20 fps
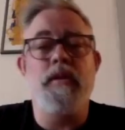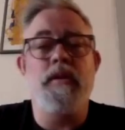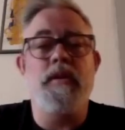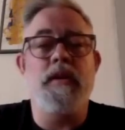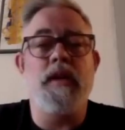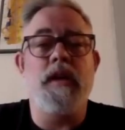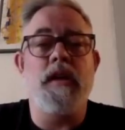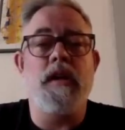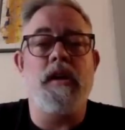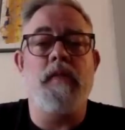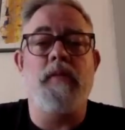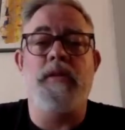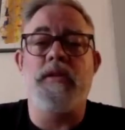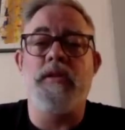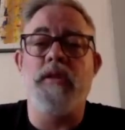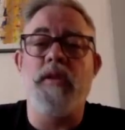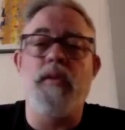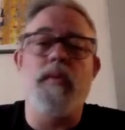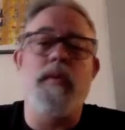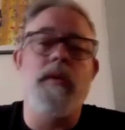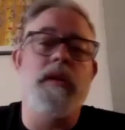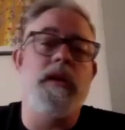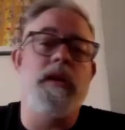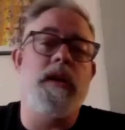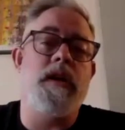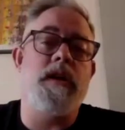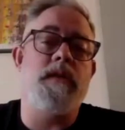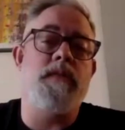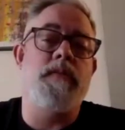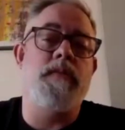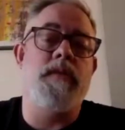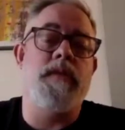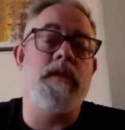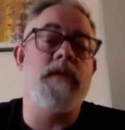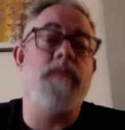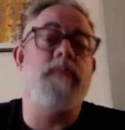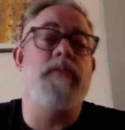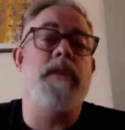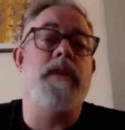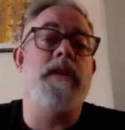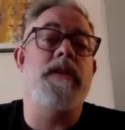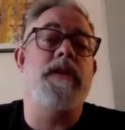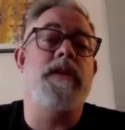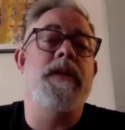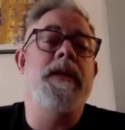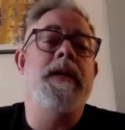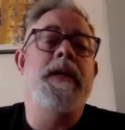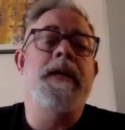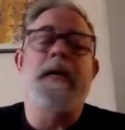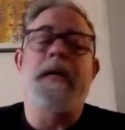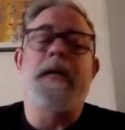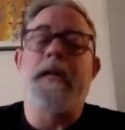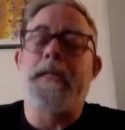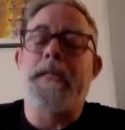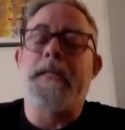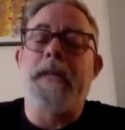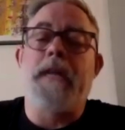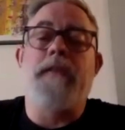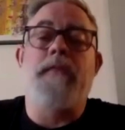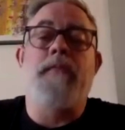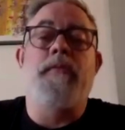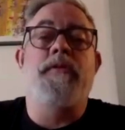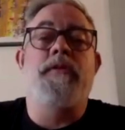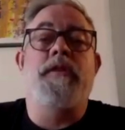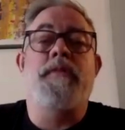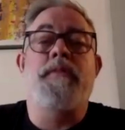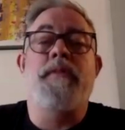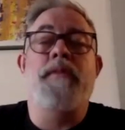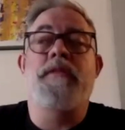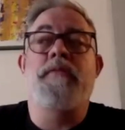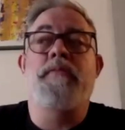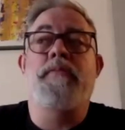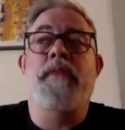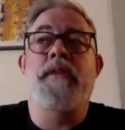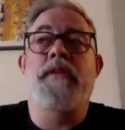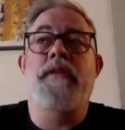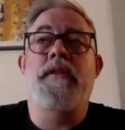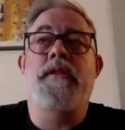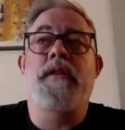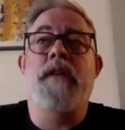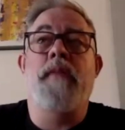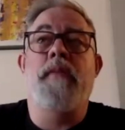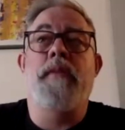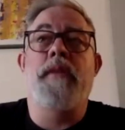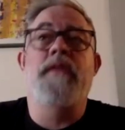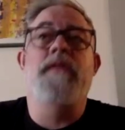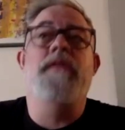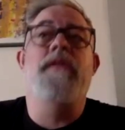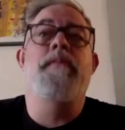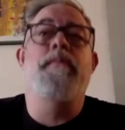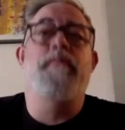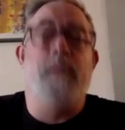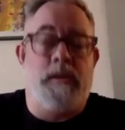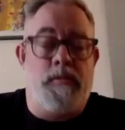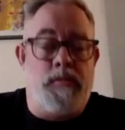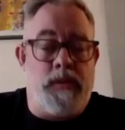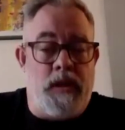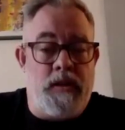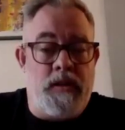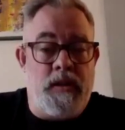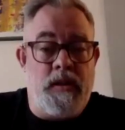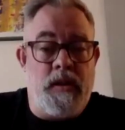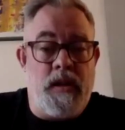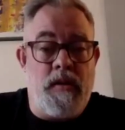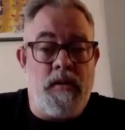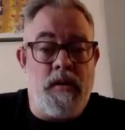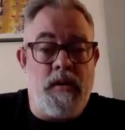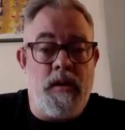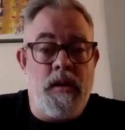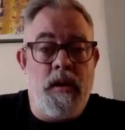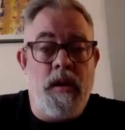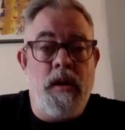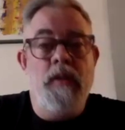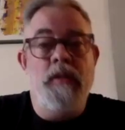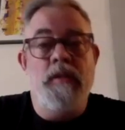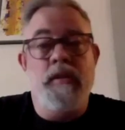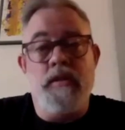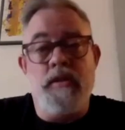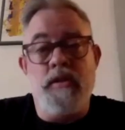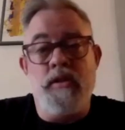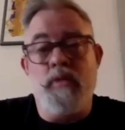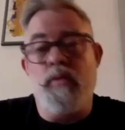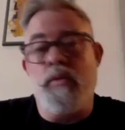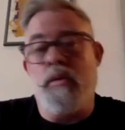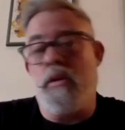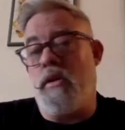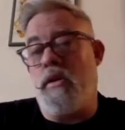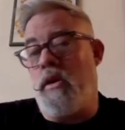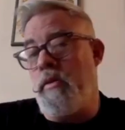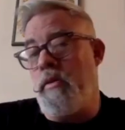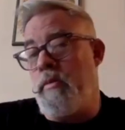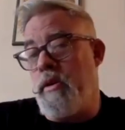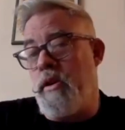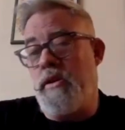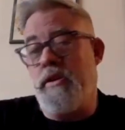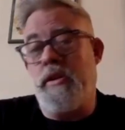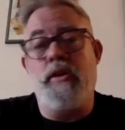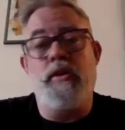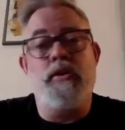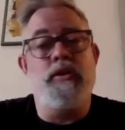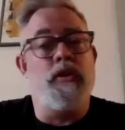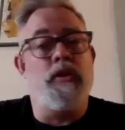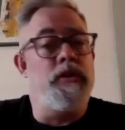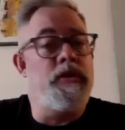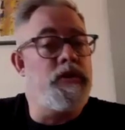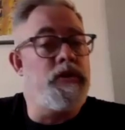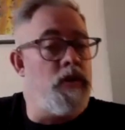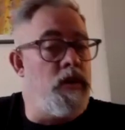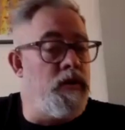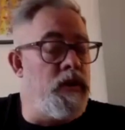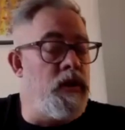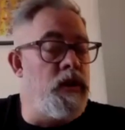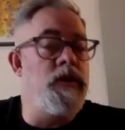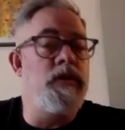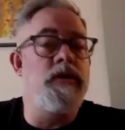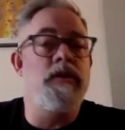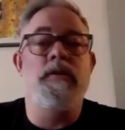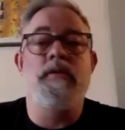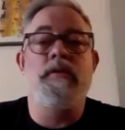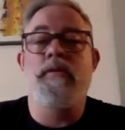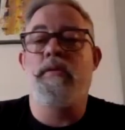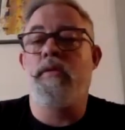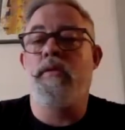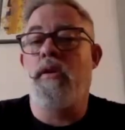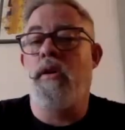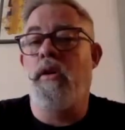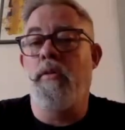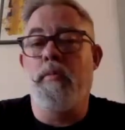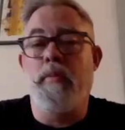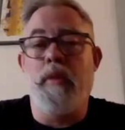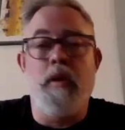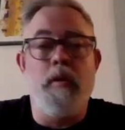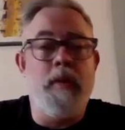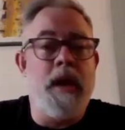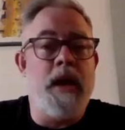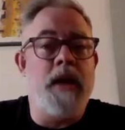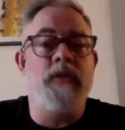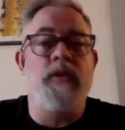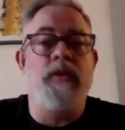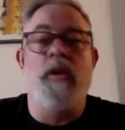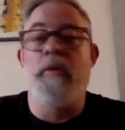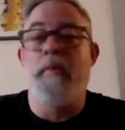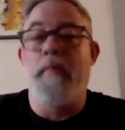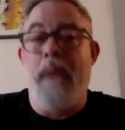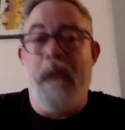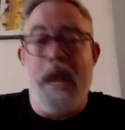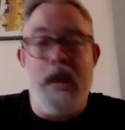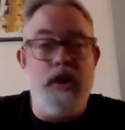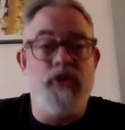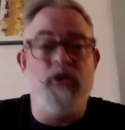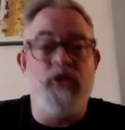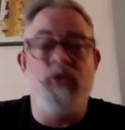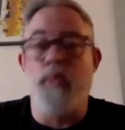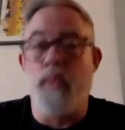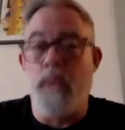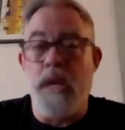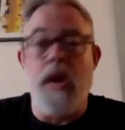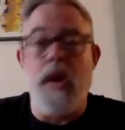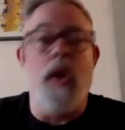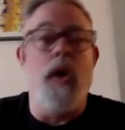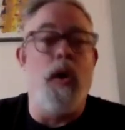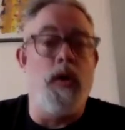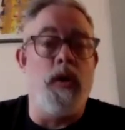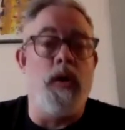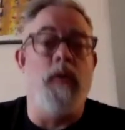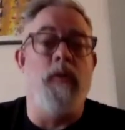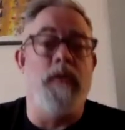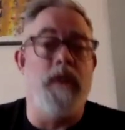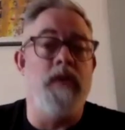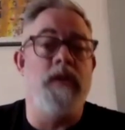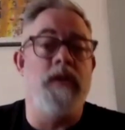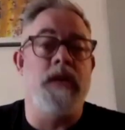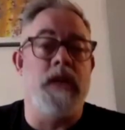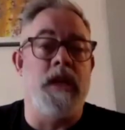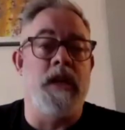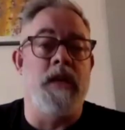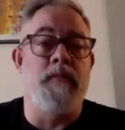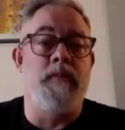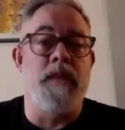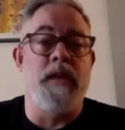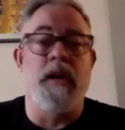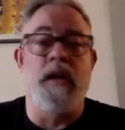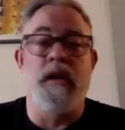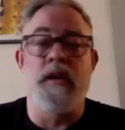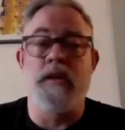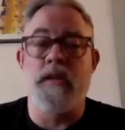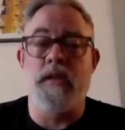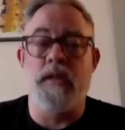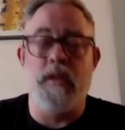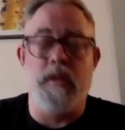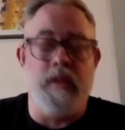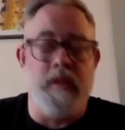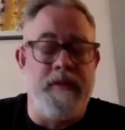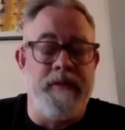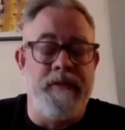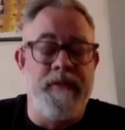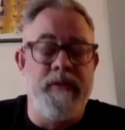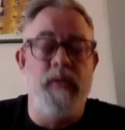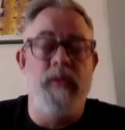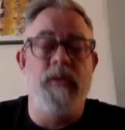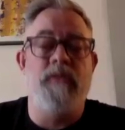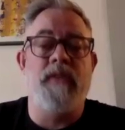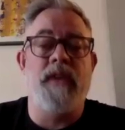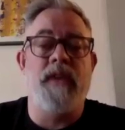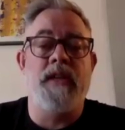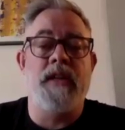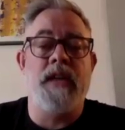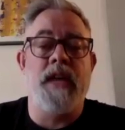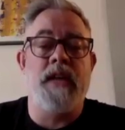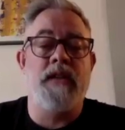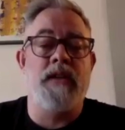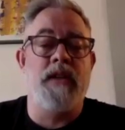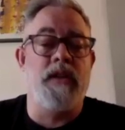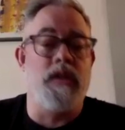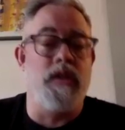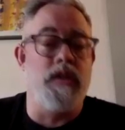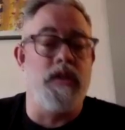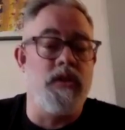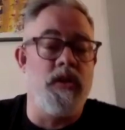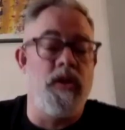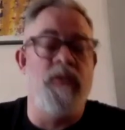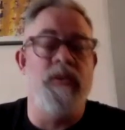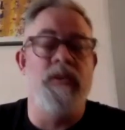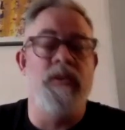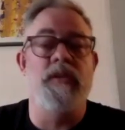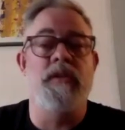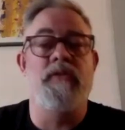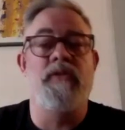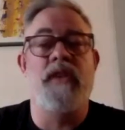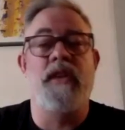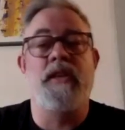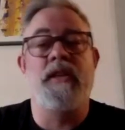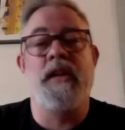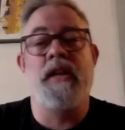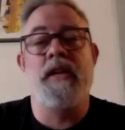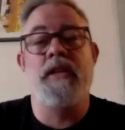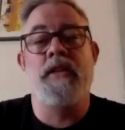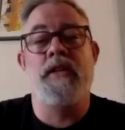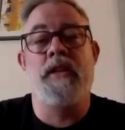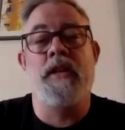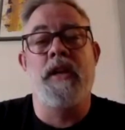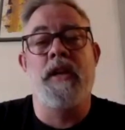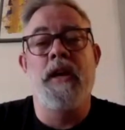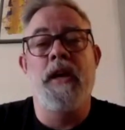in San Diego, but still really nice. But this place, it's not the most expensive place in town, but it's the best place in town. This is where all the bartenders, all the servers, all the barbacks, all the managers, we all go there to eat because the food is fantastic. The service is fantastic.